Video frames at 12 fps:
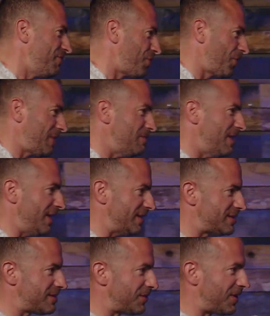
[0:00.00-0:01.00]
30
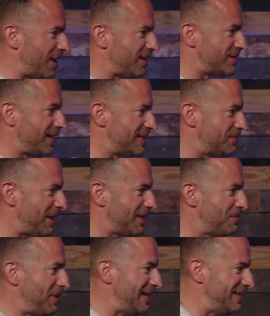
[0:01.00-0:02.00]
minutes. Okay, so that's about the main